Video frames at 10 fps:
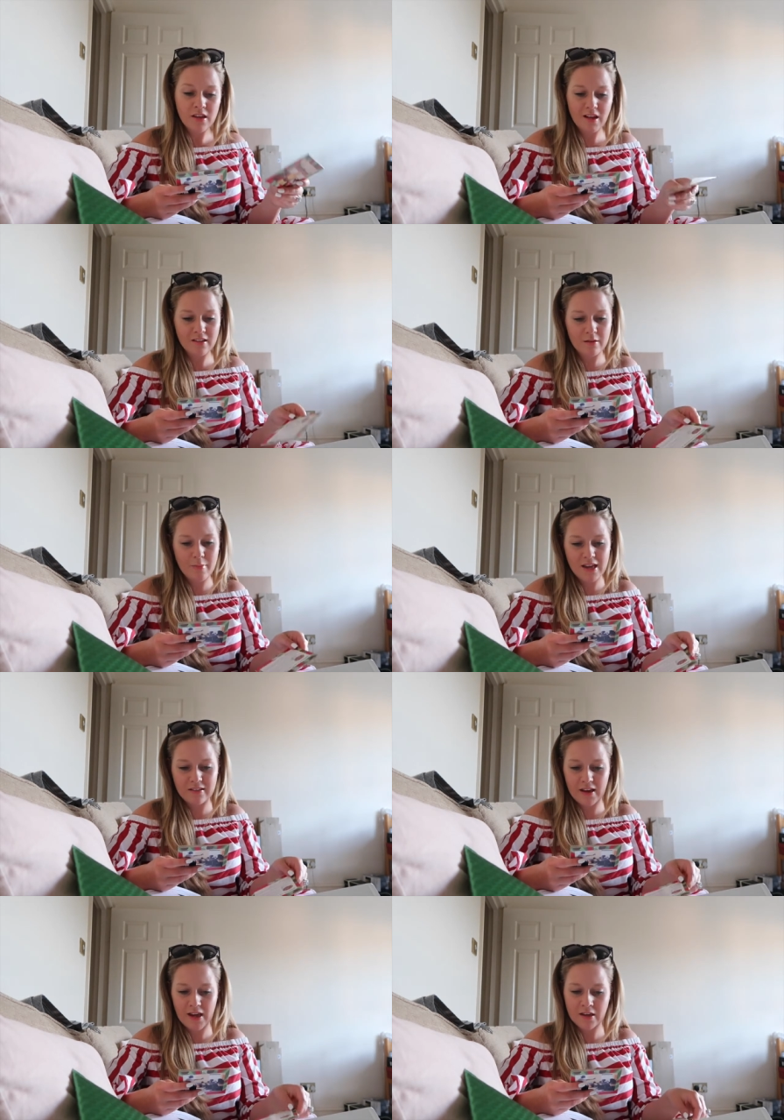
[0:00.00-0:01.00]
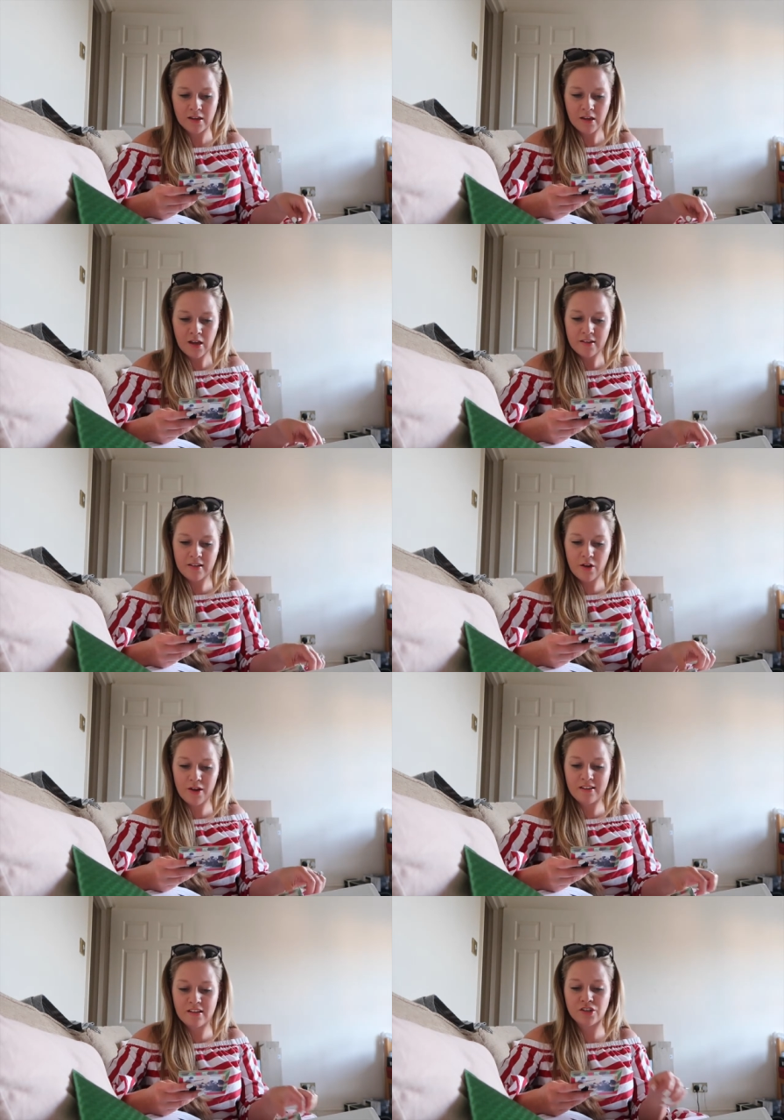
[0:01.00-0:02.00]
that's amazing. So
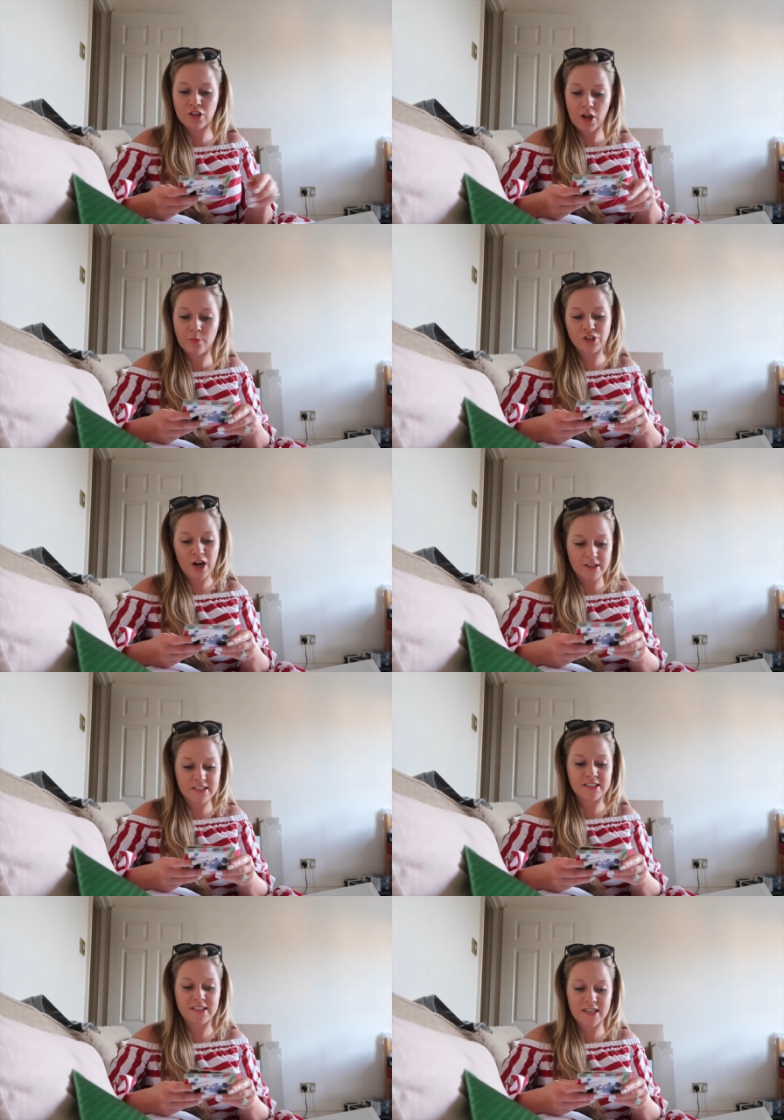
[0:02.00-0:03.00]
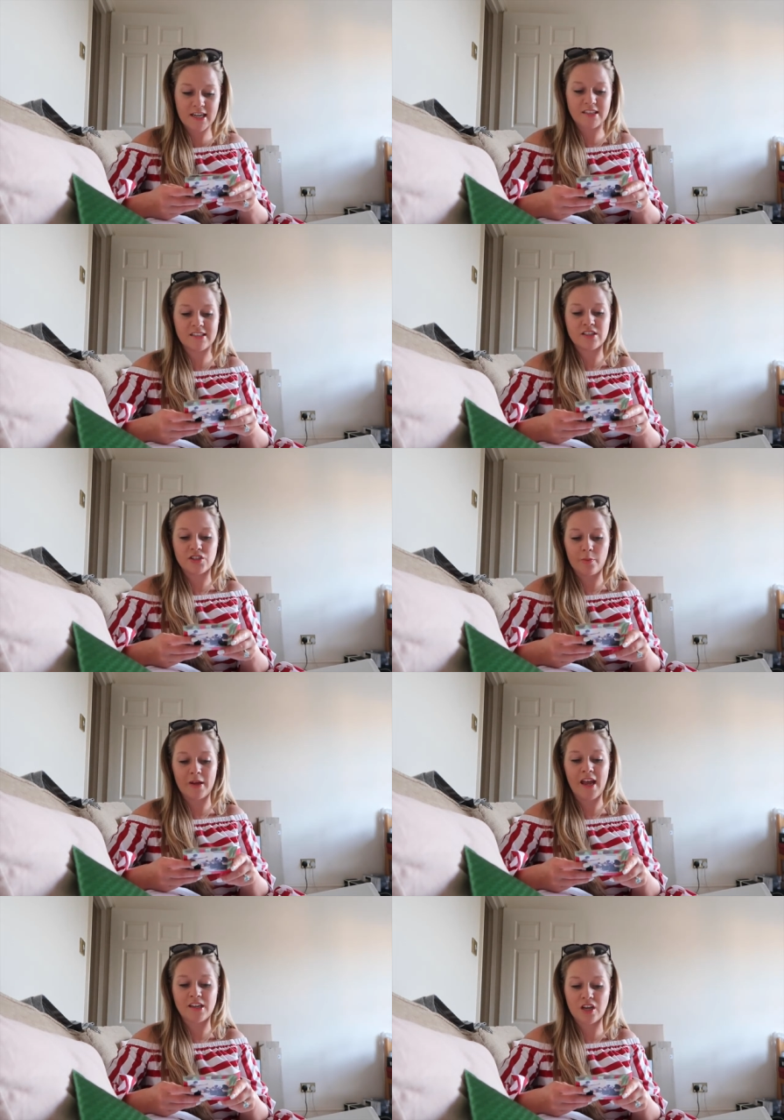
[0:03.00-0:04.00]
it's a global charity dedicated to
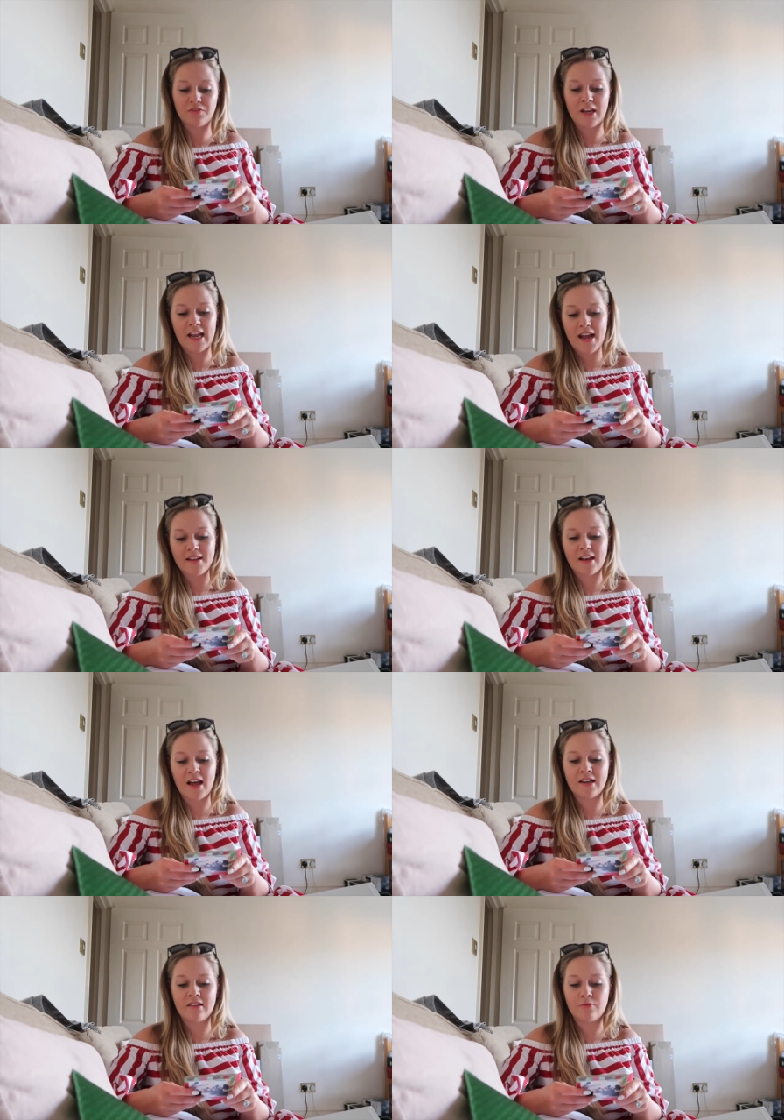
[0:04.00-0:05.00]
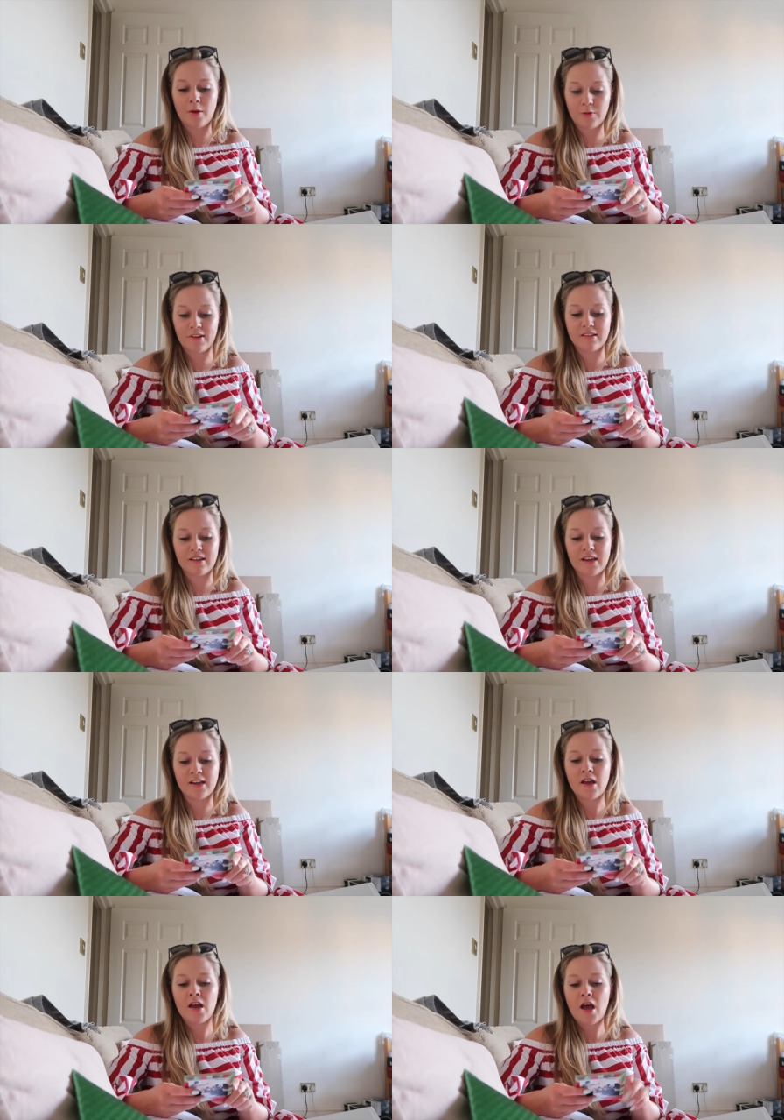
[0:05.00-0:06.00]
stopping HIV and AIDS and is represented
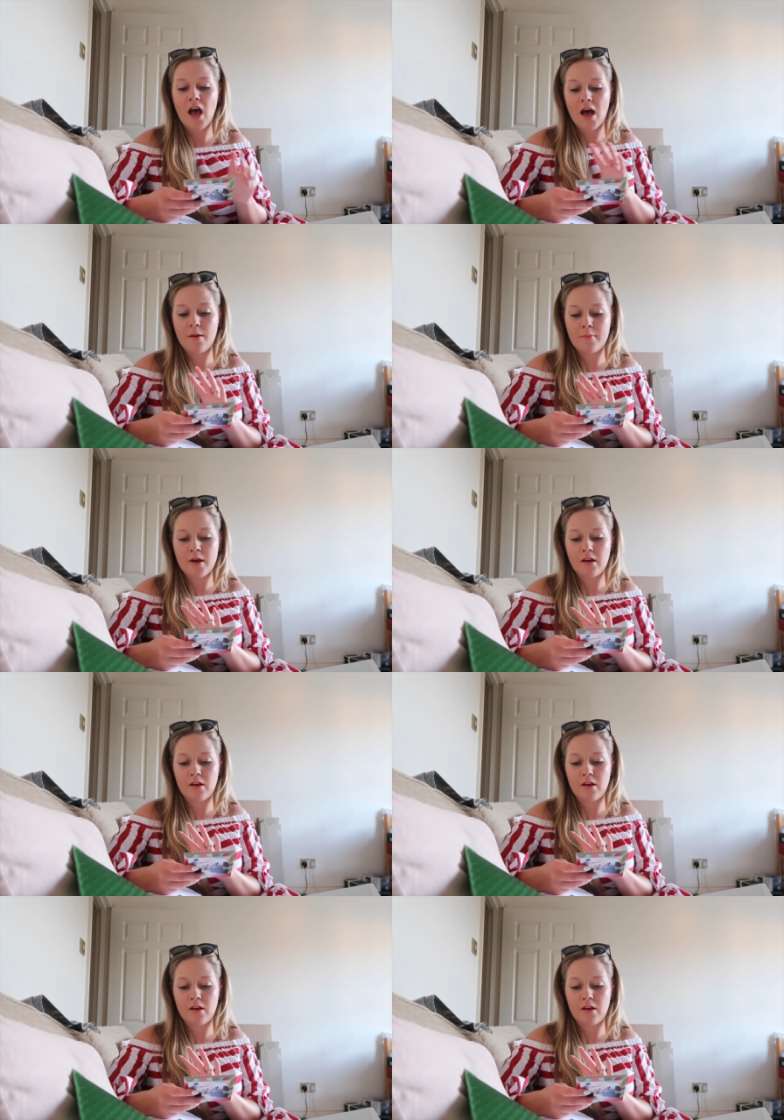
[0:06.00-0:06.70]
um,